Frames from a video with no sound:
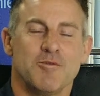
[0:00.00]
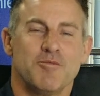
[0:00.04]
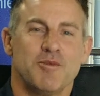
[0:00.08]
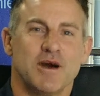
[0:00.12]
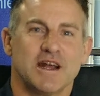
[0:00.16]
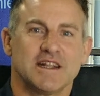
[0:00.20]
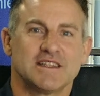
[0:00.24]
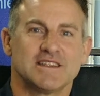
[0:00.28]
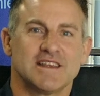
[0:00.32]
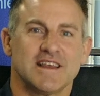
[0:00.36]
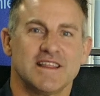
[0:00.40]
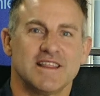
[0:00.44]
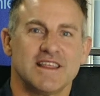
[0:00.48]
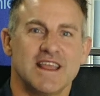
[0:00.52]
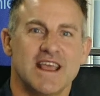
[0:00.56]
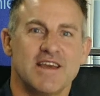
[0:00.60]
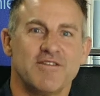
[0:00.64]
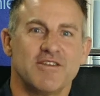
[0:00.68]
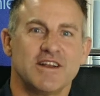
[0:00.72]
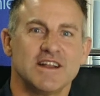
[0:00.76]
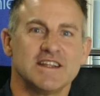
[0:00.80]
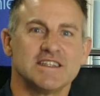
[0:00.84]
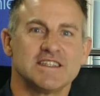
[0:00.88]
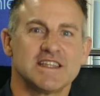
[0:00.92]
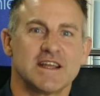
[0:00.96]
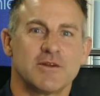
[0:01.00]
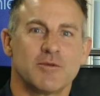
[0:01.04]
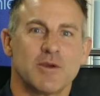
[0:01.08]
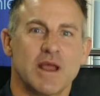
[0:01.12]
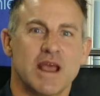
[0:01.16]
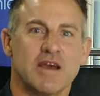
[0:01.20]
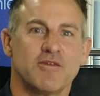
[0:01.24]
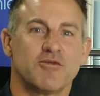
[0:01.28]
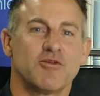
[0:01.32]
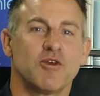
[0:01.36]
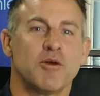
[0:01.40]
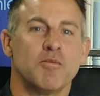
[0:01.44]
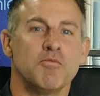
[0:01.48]
but the evidence that we
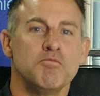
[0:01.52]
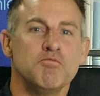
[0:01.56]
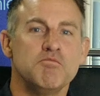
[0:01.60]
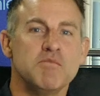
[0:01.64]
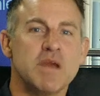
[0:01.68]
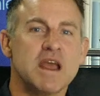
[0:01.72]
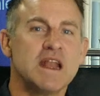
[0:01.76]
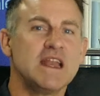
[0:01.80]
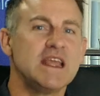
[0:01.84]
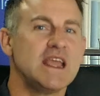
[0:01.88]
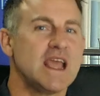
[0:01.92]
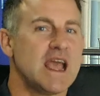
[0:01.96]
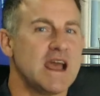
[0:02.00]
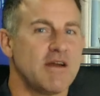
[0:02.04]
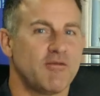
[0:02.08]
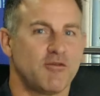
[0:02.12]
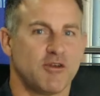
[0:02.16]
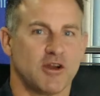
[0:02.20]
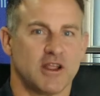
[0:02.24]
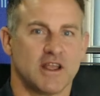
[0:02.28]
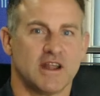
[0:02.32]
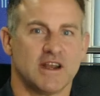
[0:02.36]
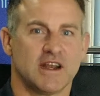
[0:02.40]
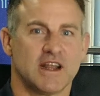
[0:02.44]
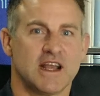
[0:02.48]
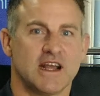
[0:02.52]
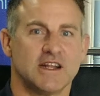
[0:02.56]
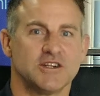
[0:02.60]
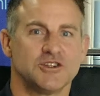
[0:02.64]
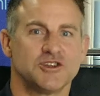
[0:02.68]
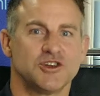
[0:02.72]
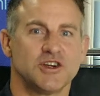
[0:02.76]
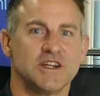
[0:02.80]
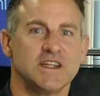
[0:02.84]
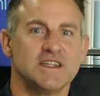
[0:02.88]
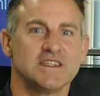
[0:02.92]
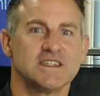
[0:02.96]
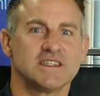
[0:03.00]
have from many African
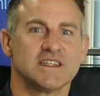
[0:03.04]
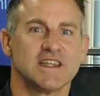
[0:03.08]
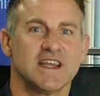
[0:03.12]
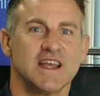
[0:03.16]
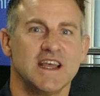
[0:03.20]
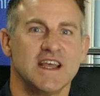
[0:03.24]
countries